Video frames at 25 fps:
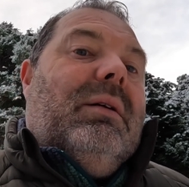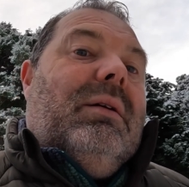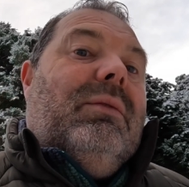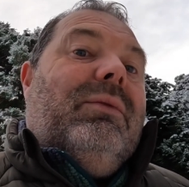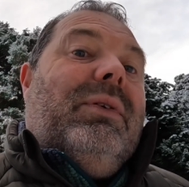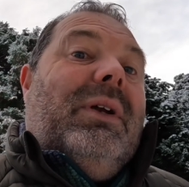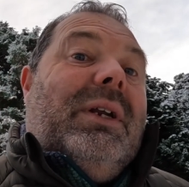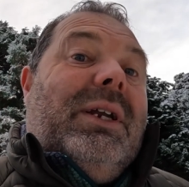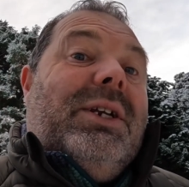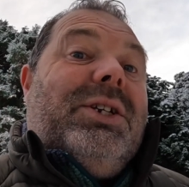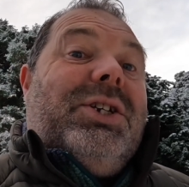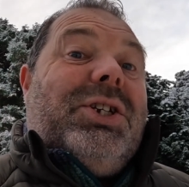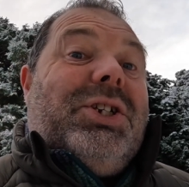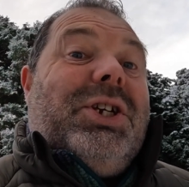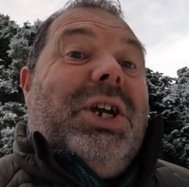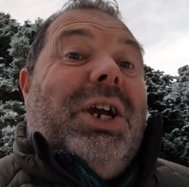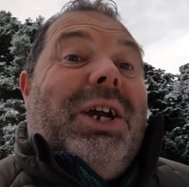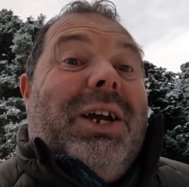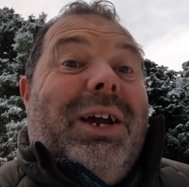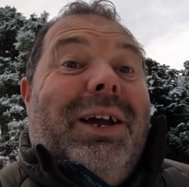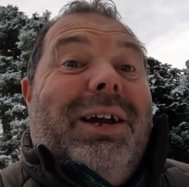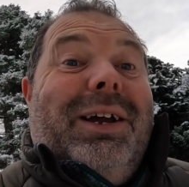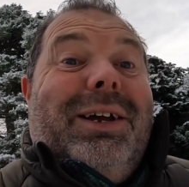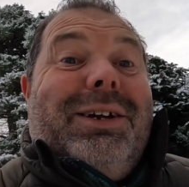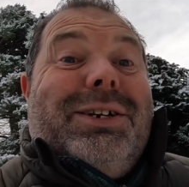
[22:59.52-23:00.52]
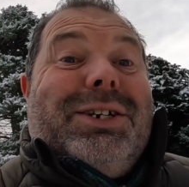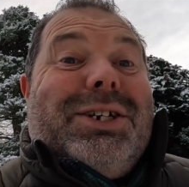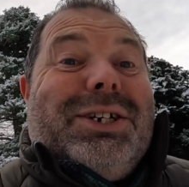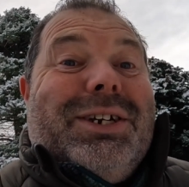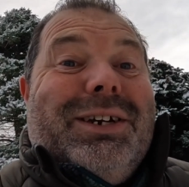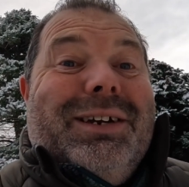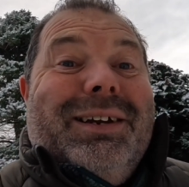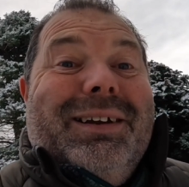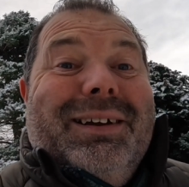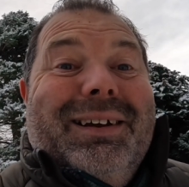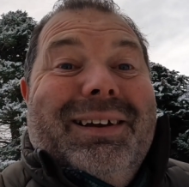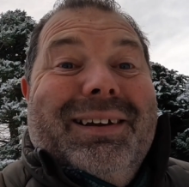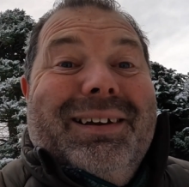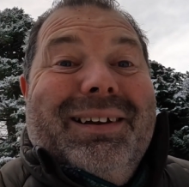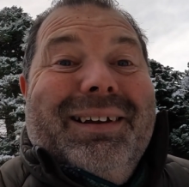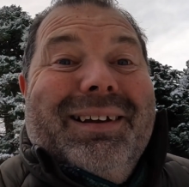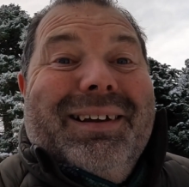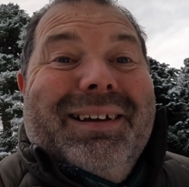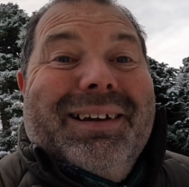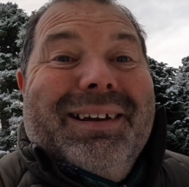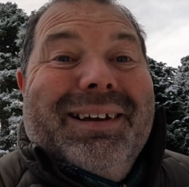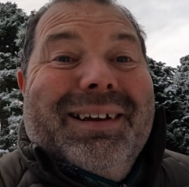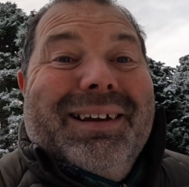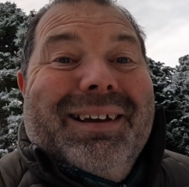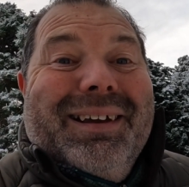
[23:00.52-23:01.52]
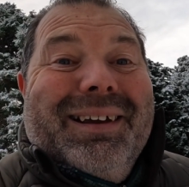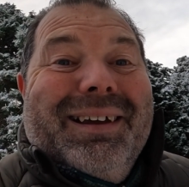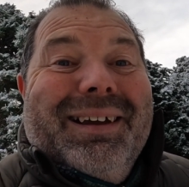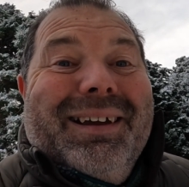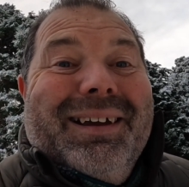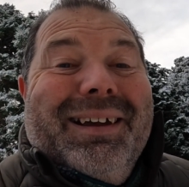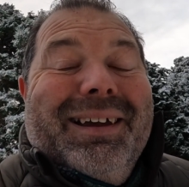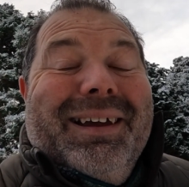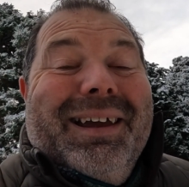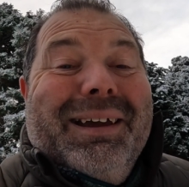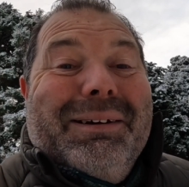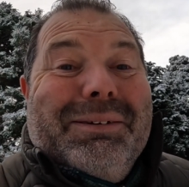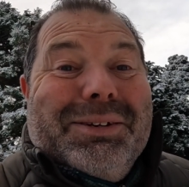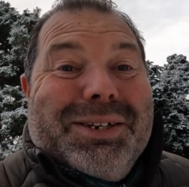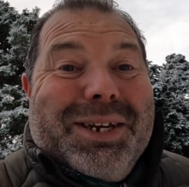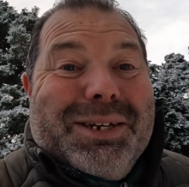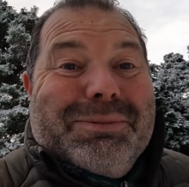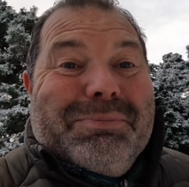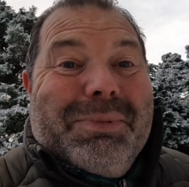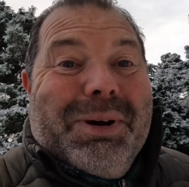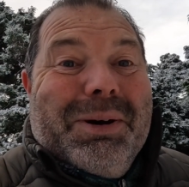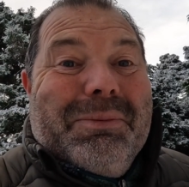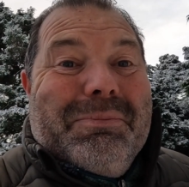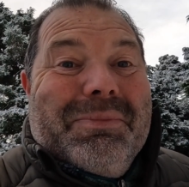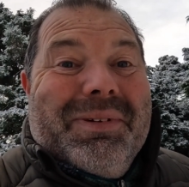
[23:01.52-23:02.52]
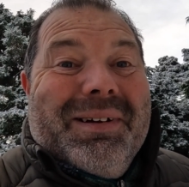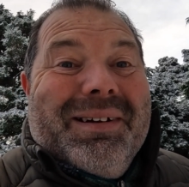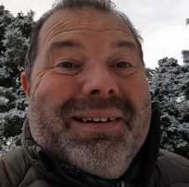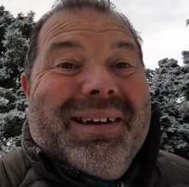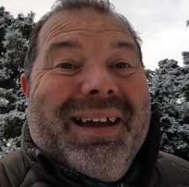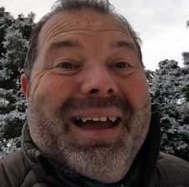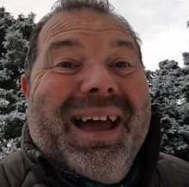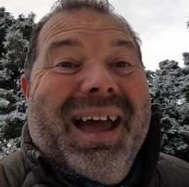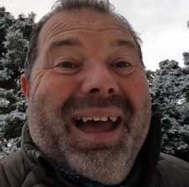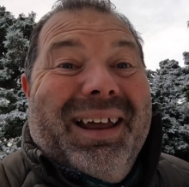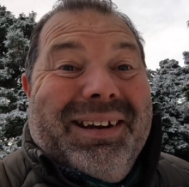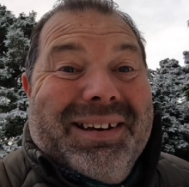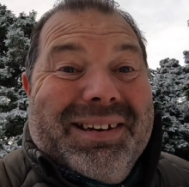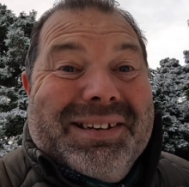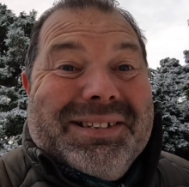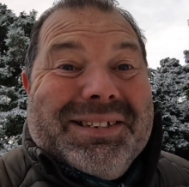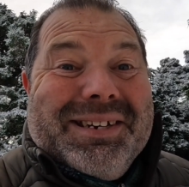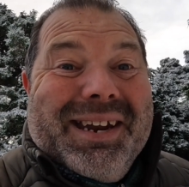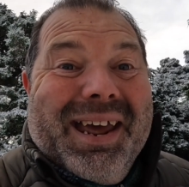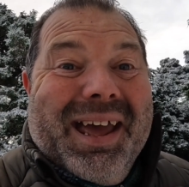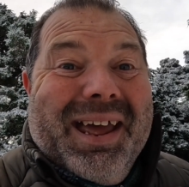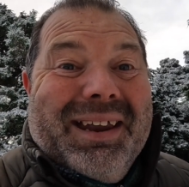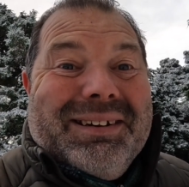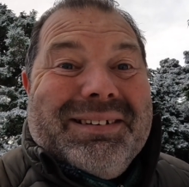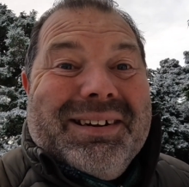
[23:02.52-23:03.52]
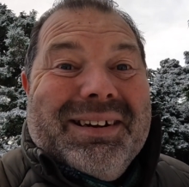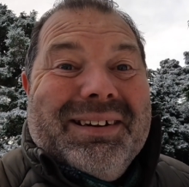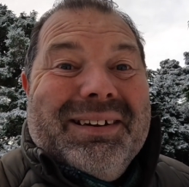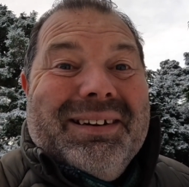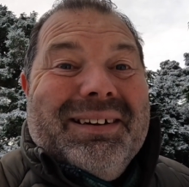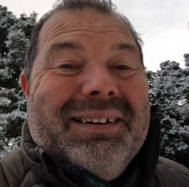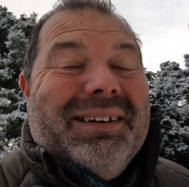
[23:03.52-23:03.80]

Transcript: village church. It was his mum and his dad.